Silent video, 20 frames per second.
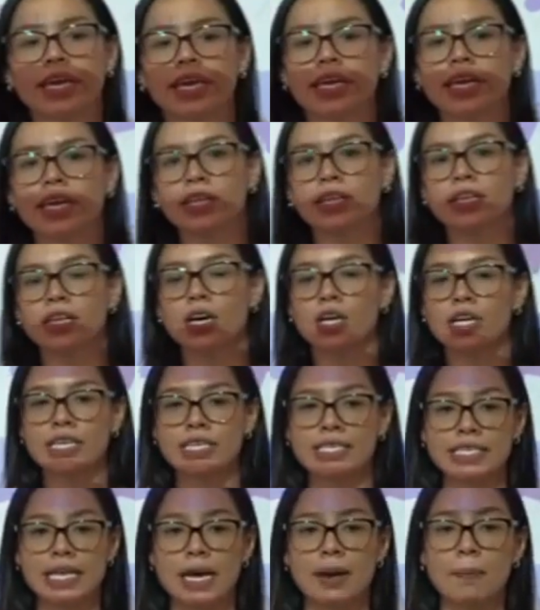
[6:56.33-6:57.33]
In an
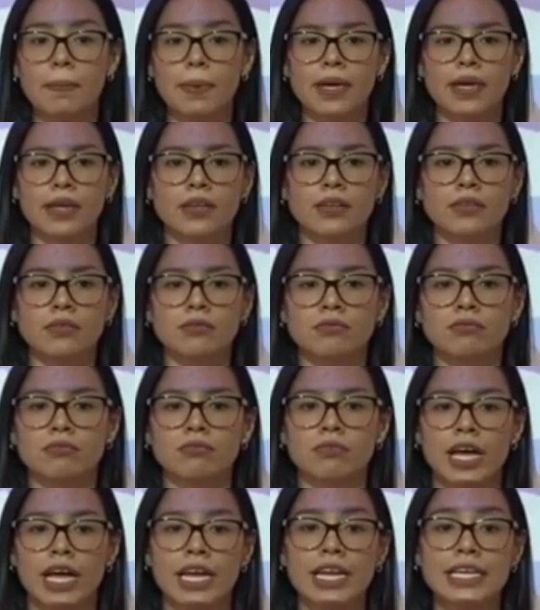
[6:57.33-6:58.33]

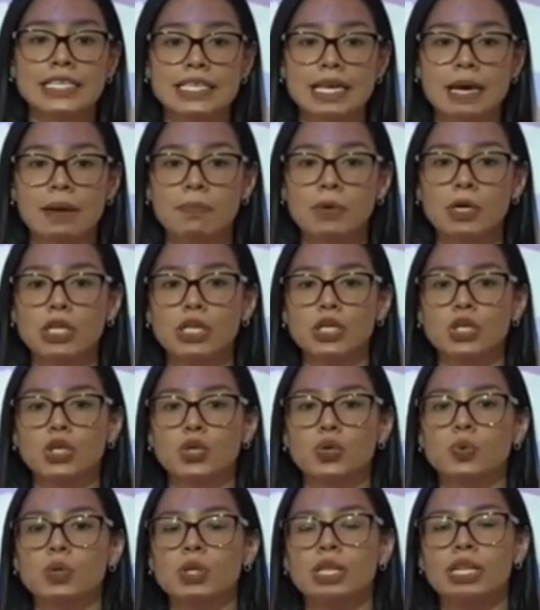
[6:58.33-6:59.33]
example,
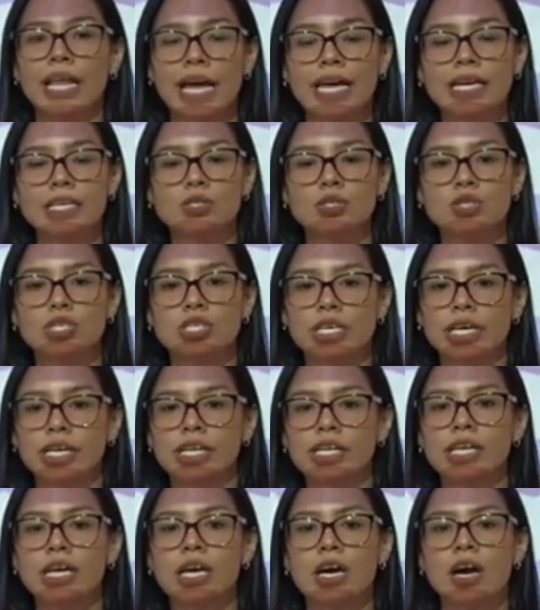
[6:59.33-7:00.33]
you would like to
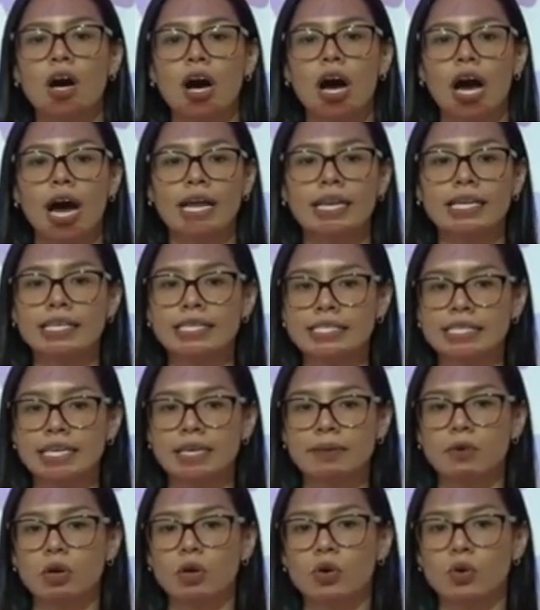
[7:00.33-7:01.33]
sell an
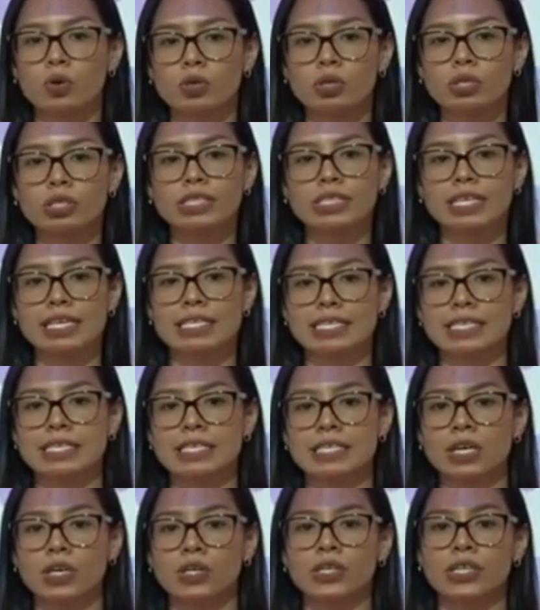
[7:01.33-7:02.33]
item or good that
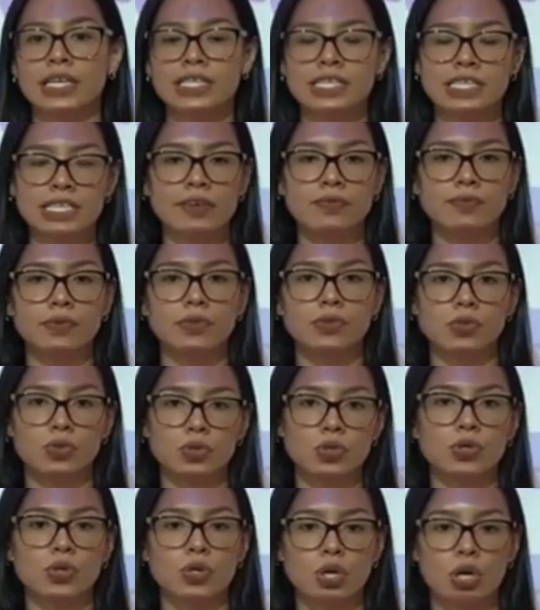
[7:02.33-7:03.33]
is not native
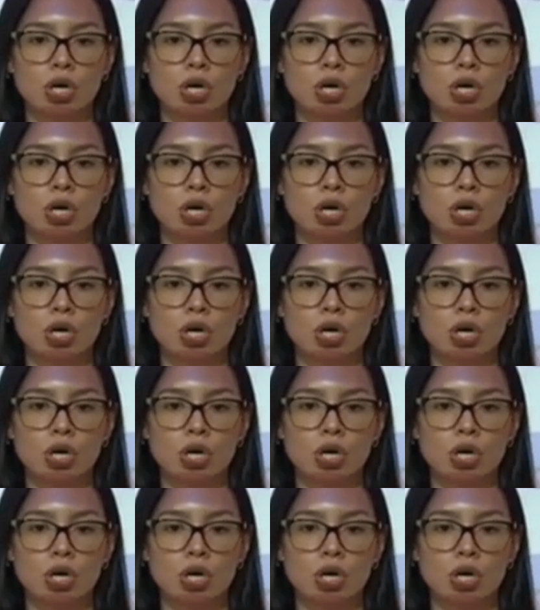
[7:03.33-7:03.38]
to your